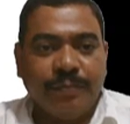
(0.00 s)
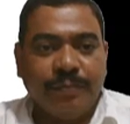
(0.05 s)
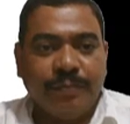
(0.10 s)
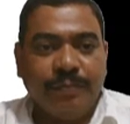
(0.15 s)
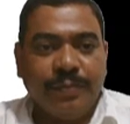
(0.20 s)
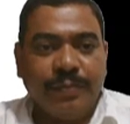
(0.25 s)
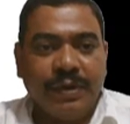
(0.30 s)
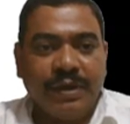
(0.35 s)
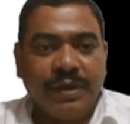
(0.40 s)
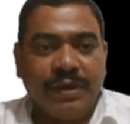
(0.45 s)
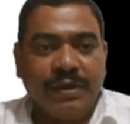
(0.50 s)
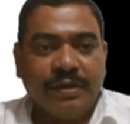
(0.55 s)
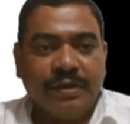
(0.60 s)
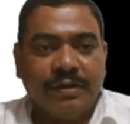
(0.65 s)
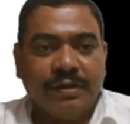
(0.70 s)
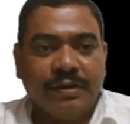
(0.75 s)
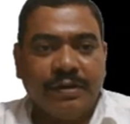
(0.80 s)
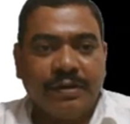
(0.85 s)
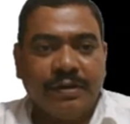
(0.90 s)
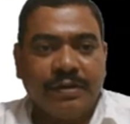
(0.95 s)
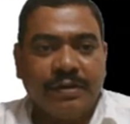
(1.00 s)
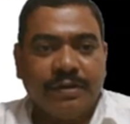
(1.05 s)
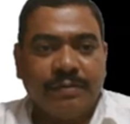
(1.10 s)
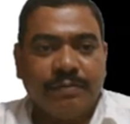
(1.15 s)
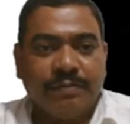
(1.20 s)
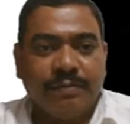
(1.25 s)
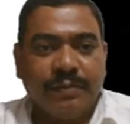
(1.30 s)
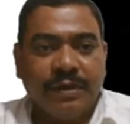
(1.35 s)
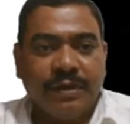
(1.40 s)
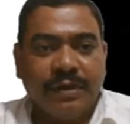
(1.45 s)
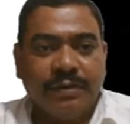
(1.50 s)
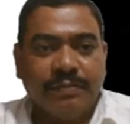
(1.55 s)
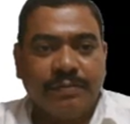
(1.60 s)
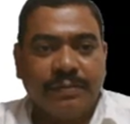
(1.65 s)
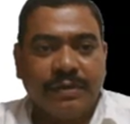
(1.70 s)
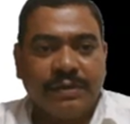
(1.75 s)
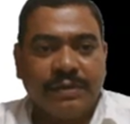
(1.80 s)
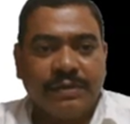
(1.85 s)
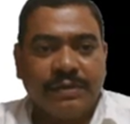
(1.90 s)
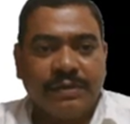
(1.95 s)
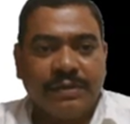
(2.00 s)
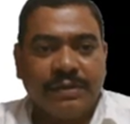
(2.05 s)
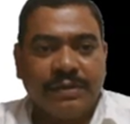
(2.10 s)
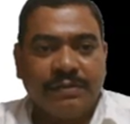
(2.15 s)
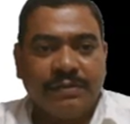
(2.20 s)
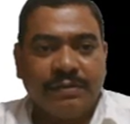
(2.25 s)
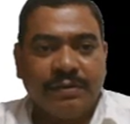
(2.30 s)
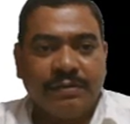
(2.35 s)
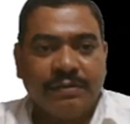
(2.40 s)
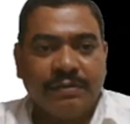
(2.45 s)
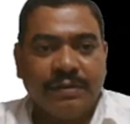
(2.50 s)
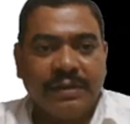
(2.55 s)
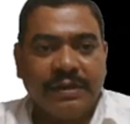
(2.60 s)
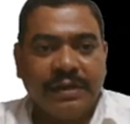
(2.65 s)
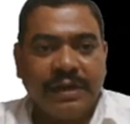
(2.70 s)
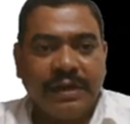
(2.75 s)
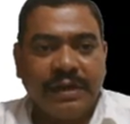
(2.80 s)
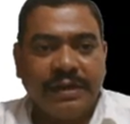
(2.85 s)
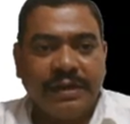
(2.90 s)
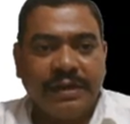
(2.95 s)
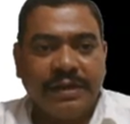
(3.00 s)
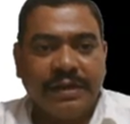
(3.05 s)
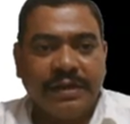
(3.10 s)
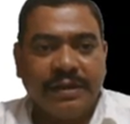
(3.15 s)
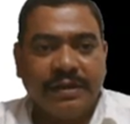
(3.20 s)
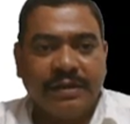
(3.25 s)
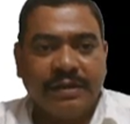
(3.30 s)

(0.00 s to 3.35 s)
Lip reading: B dot B inverse is equal to the identity.